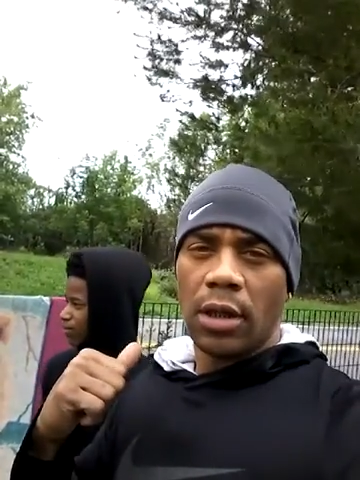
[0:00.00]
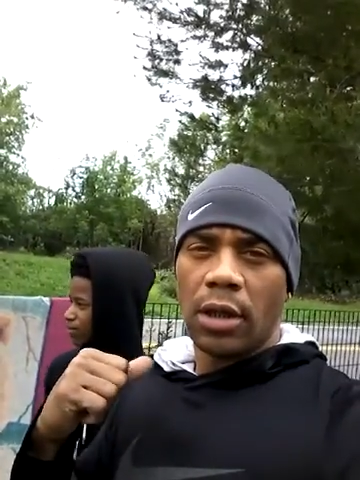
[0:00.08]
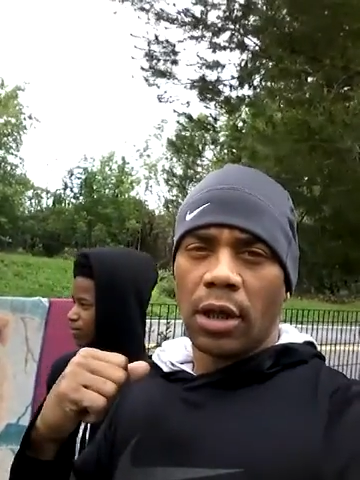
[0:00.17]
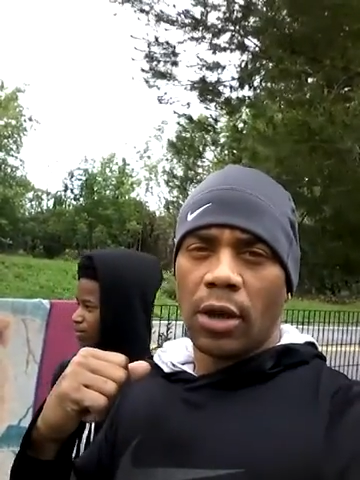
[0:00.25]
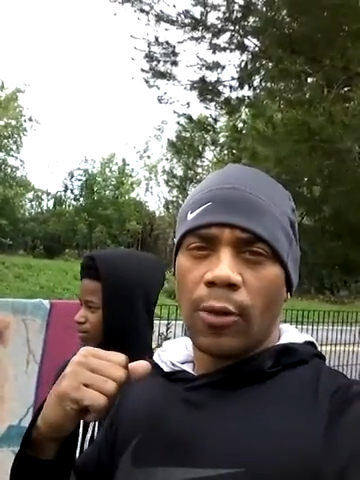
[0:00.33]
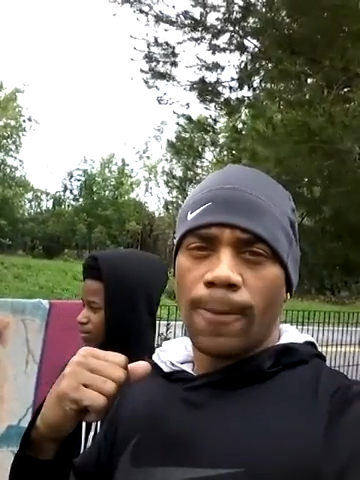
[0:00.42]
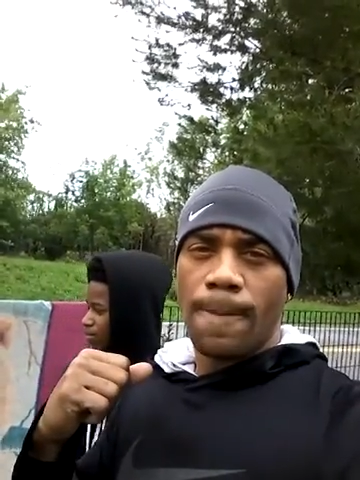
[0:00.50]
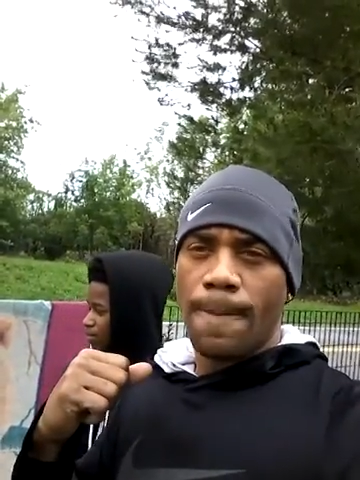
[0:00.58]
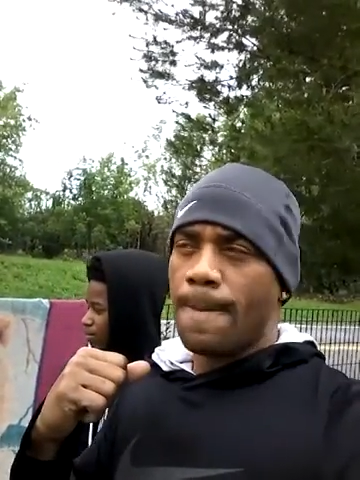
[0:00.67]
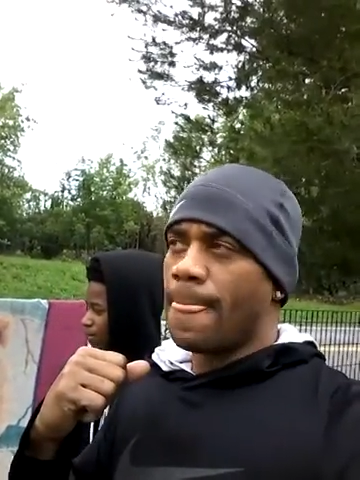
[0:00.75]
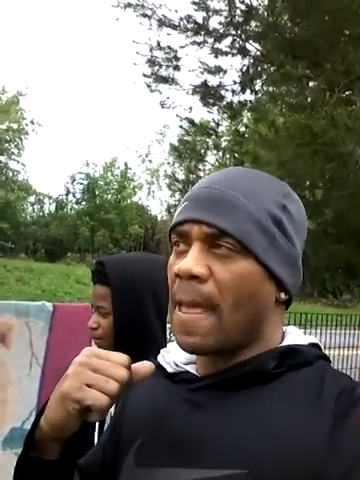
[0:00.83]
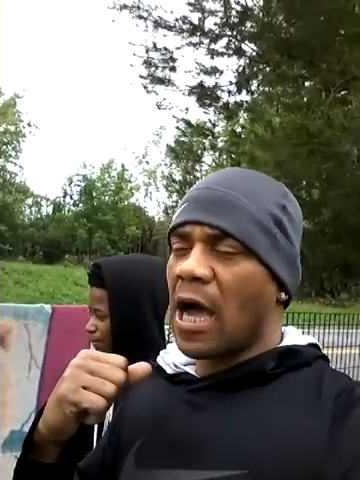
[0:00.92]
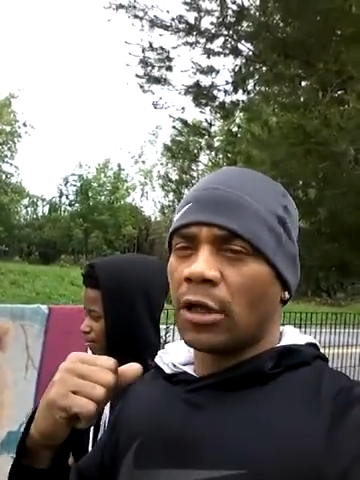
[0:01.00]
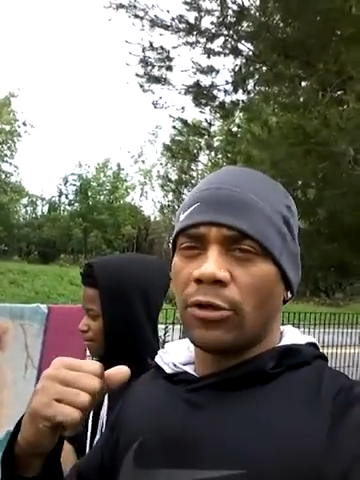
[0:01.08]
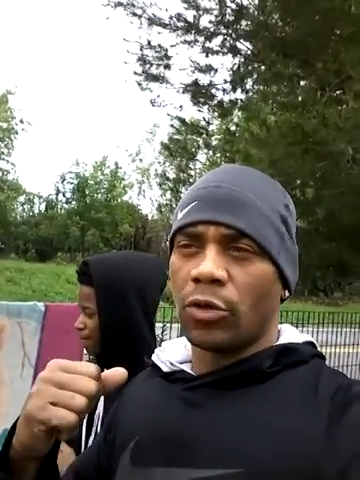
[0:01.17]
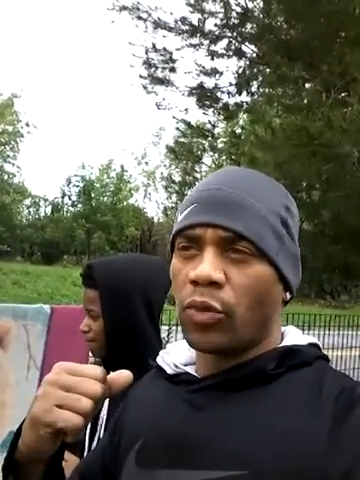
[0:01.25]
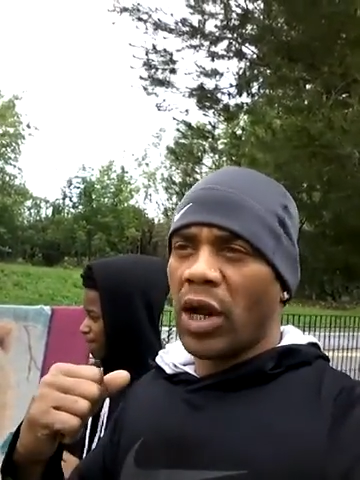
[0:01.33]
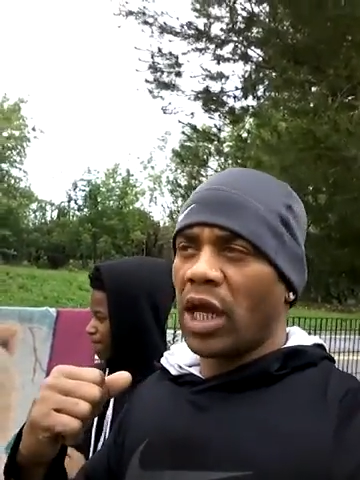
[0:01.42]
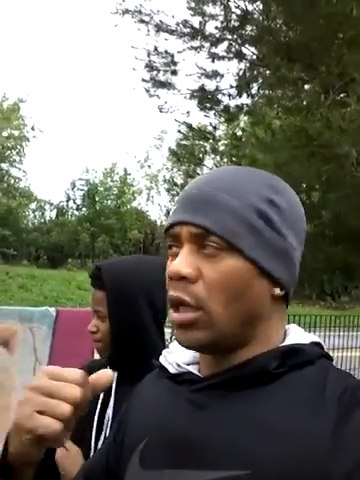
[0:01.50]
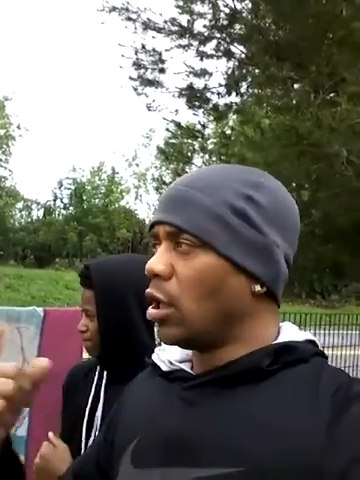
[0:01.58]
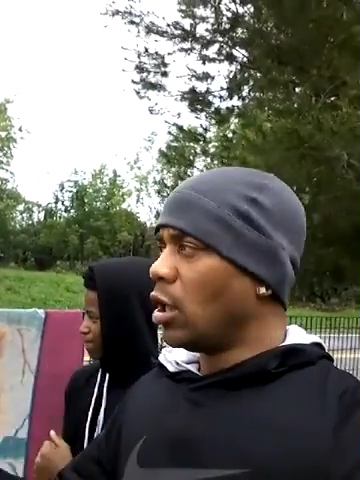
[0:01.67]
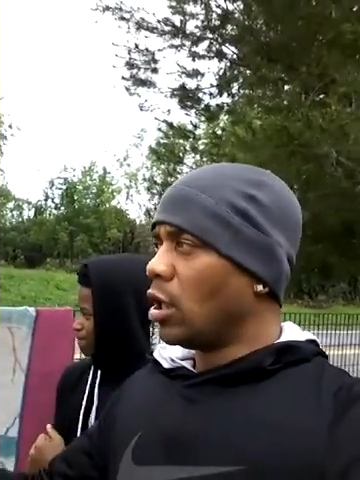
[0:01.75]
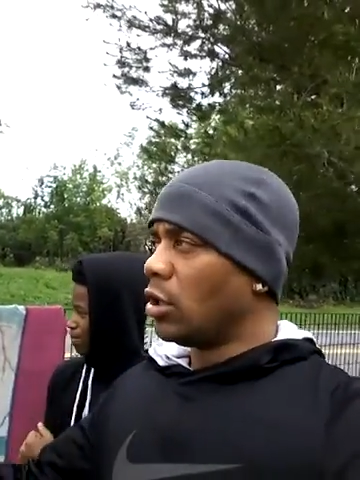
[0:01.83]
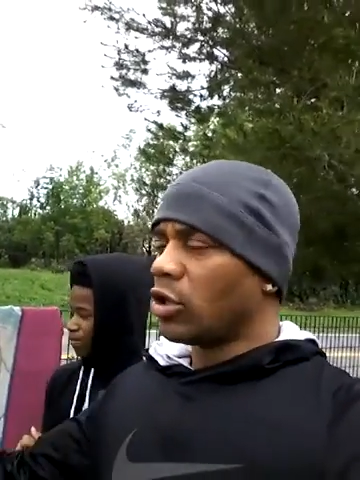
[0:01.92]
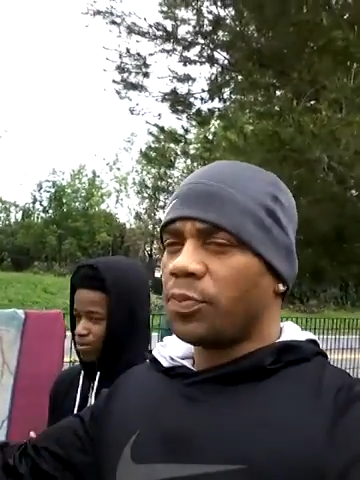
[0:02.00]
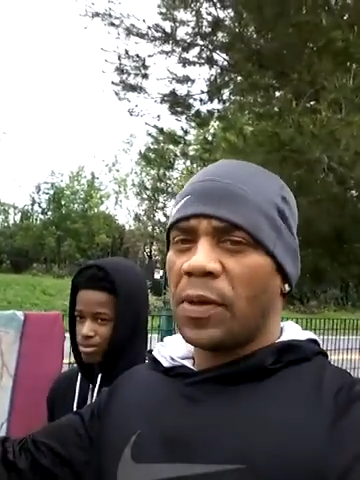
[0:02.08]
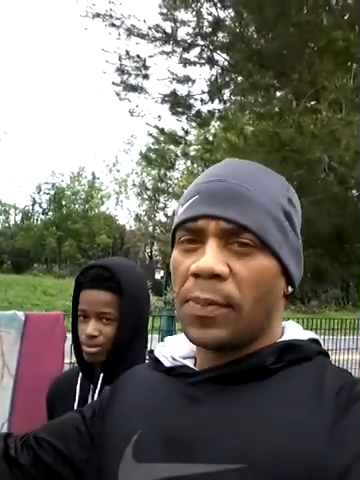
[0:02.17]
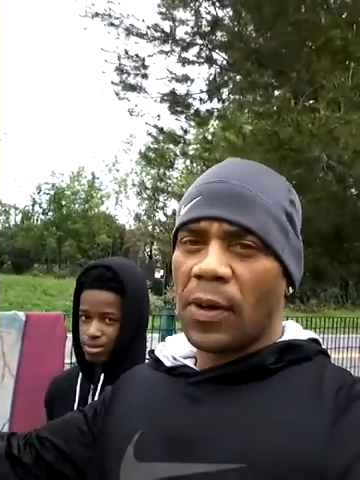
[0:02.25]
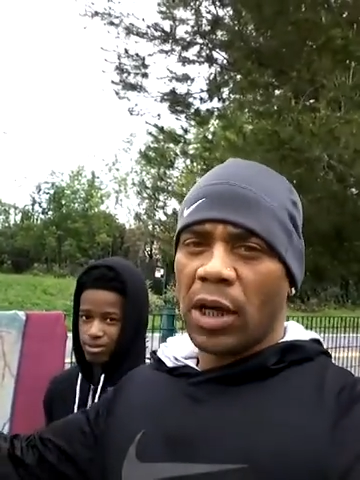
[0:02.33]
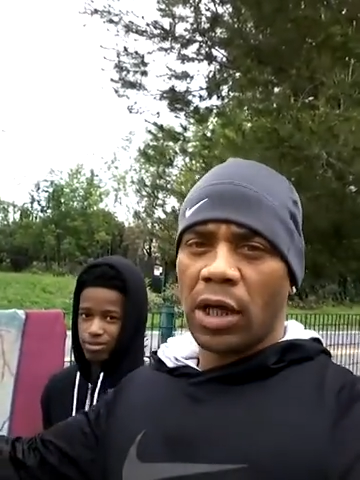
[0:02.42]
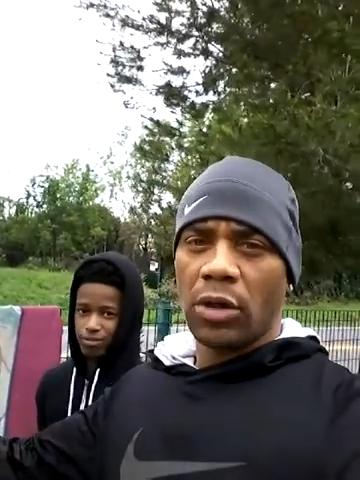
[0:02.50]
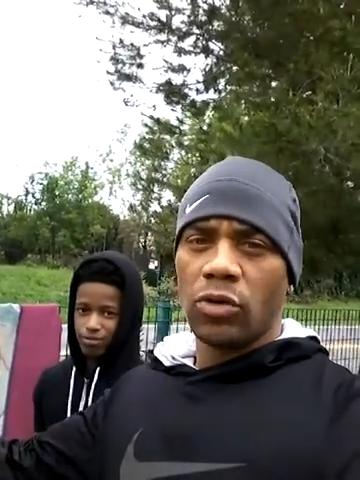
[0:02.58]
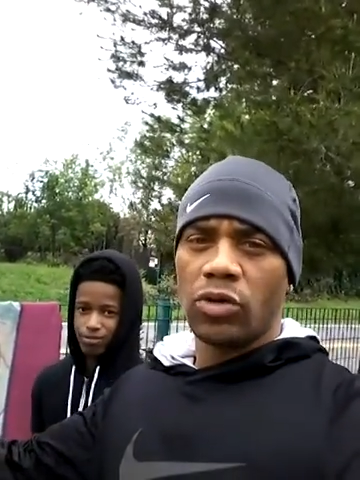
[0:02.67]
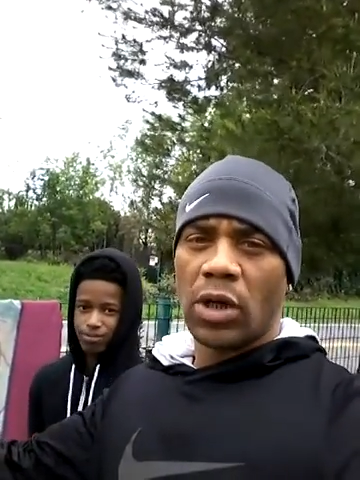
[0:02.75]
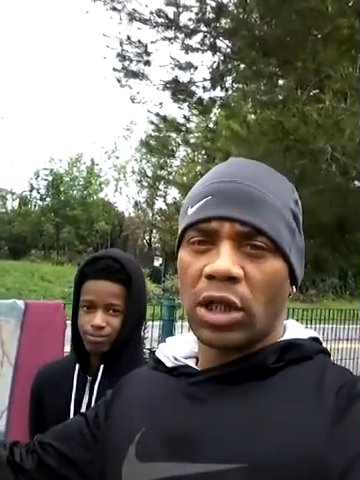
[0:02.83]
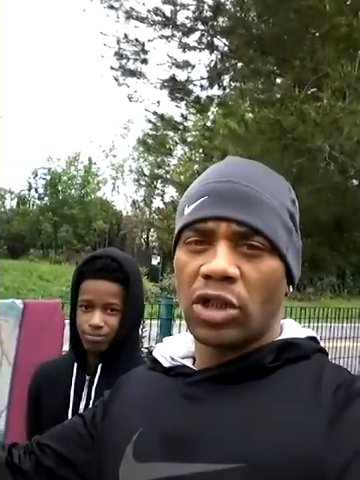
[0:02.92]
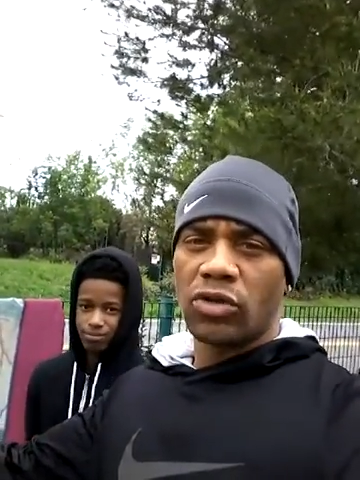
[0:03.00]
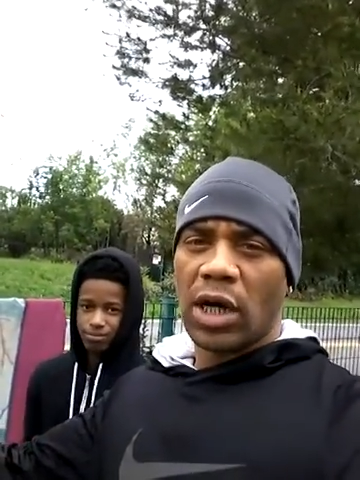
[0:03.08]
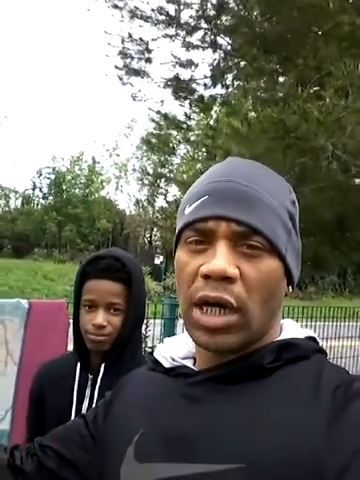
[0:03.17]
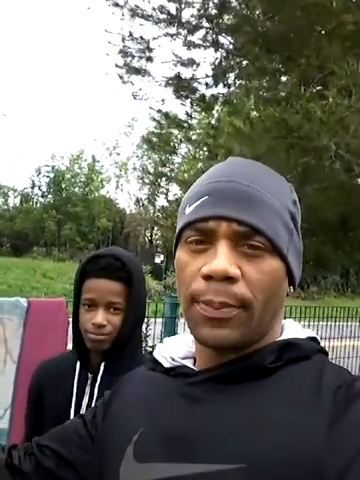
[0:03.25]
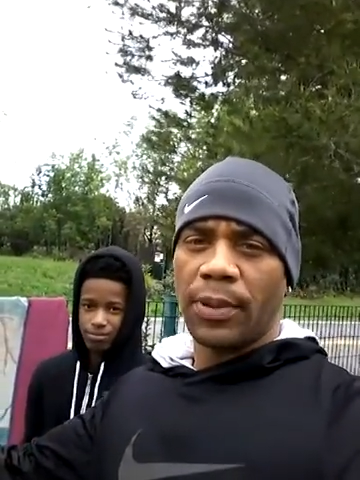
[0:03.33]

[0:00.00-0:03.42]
you know, out of the rain, there's people out here who trying to draw their